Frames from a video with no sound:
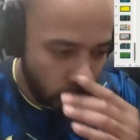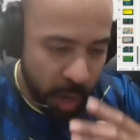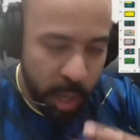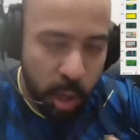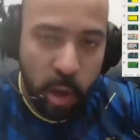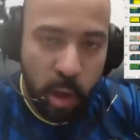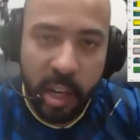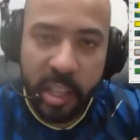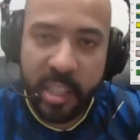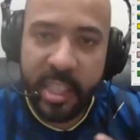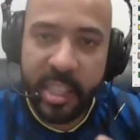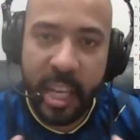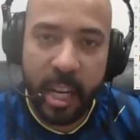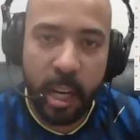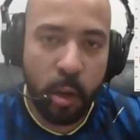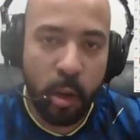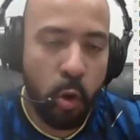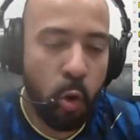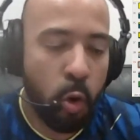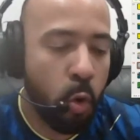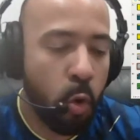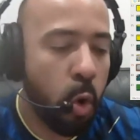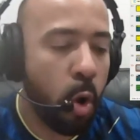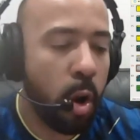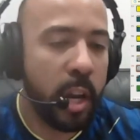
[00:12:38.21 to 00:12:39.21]
You've got a technical
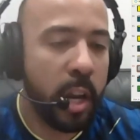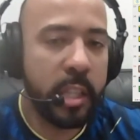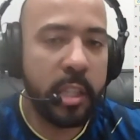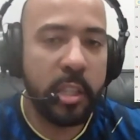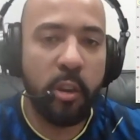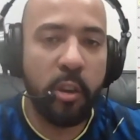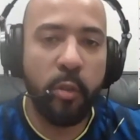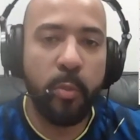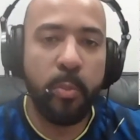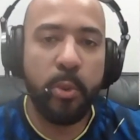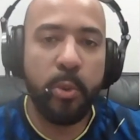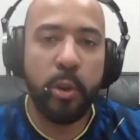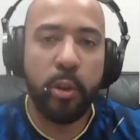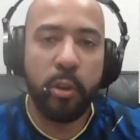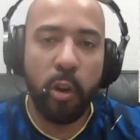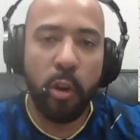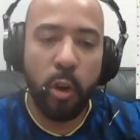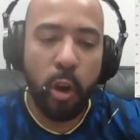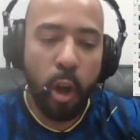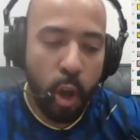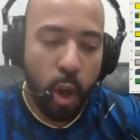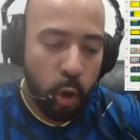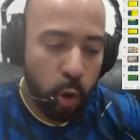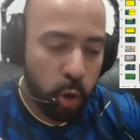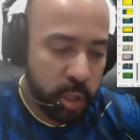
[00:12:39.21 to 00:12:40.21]
quality of Bruno,
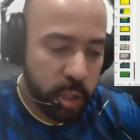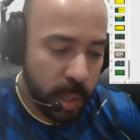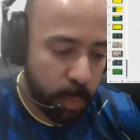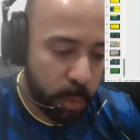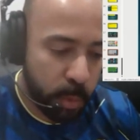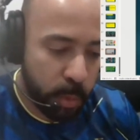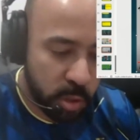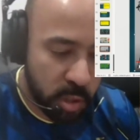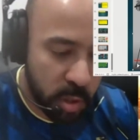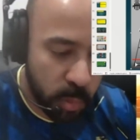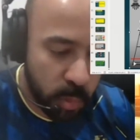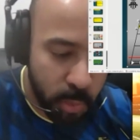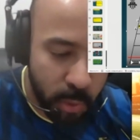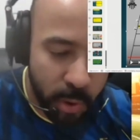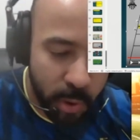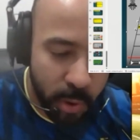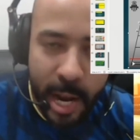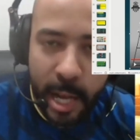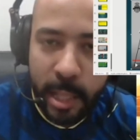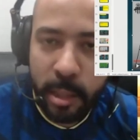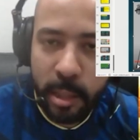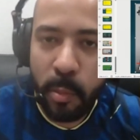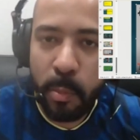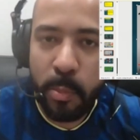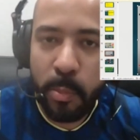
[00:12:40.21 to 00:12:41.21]
who's able to bring
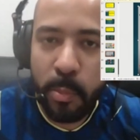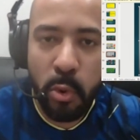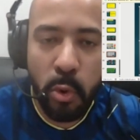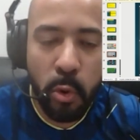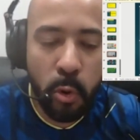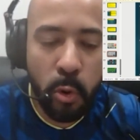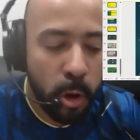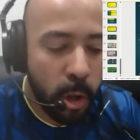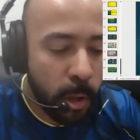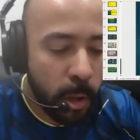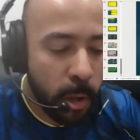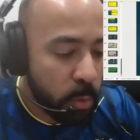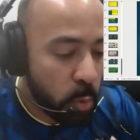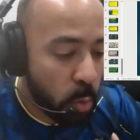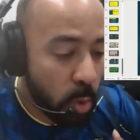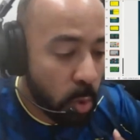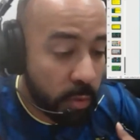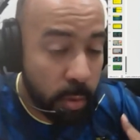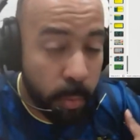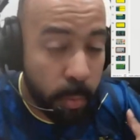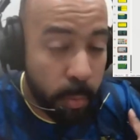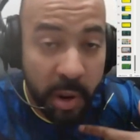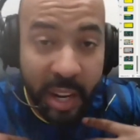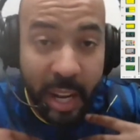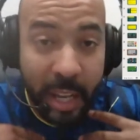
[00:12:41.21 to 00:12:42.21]
out the ball, whether
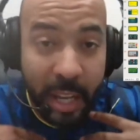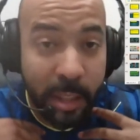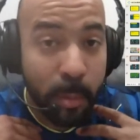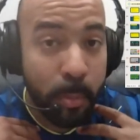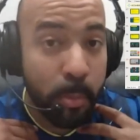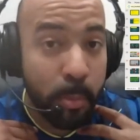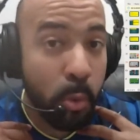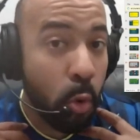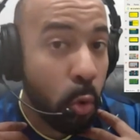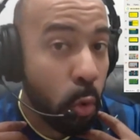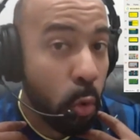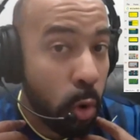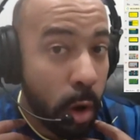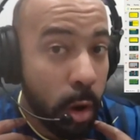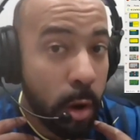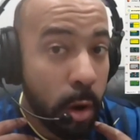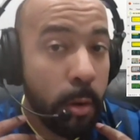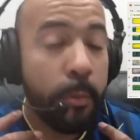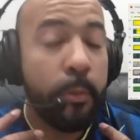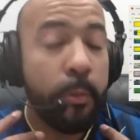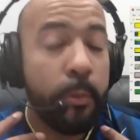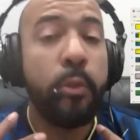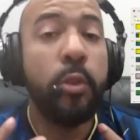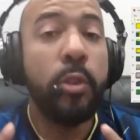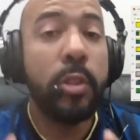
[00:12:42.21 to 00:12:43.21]
bring out the ball
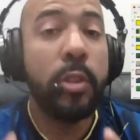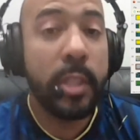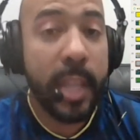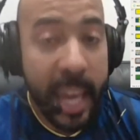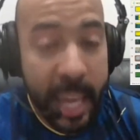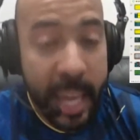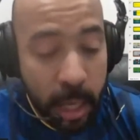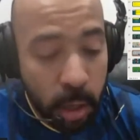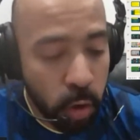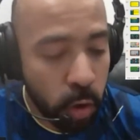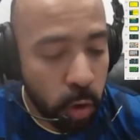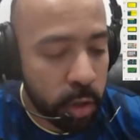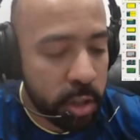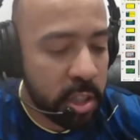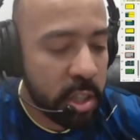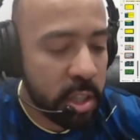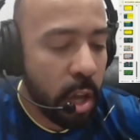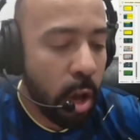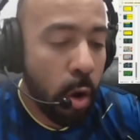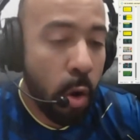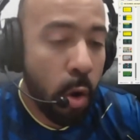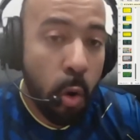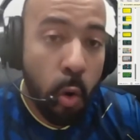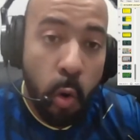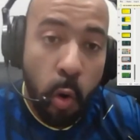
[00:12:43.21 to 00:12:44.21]
through take-ons
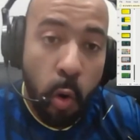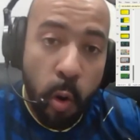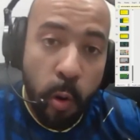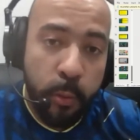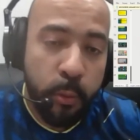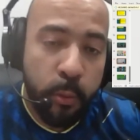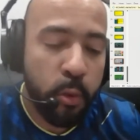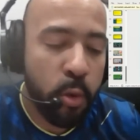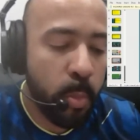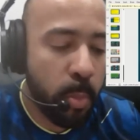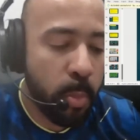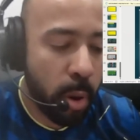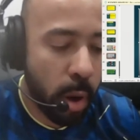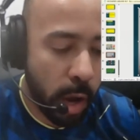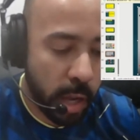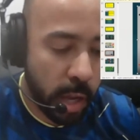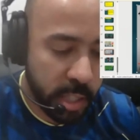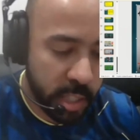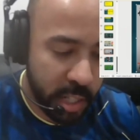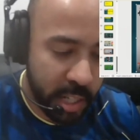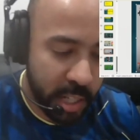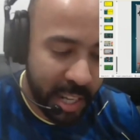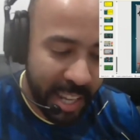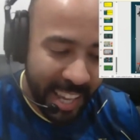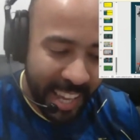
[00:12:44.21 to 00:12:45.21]
or through
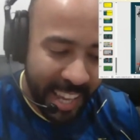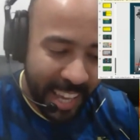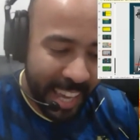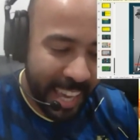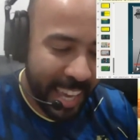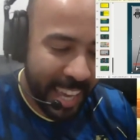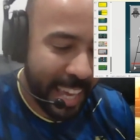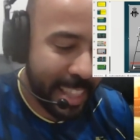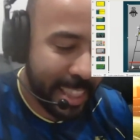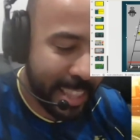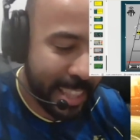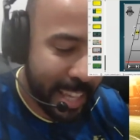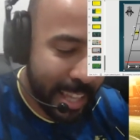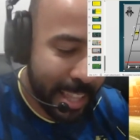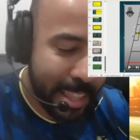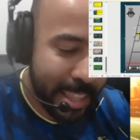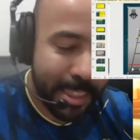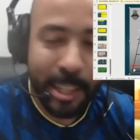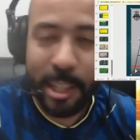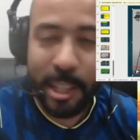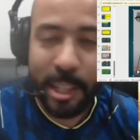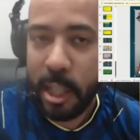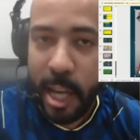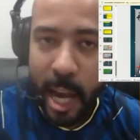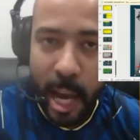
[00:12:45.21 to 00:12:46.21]
passing in the
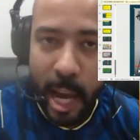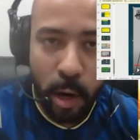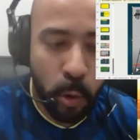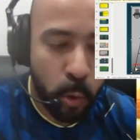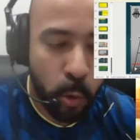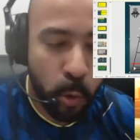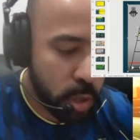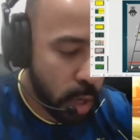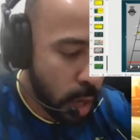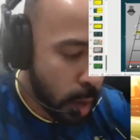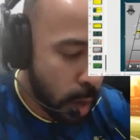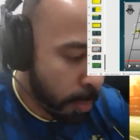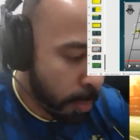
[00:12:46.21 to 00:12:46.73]
channels.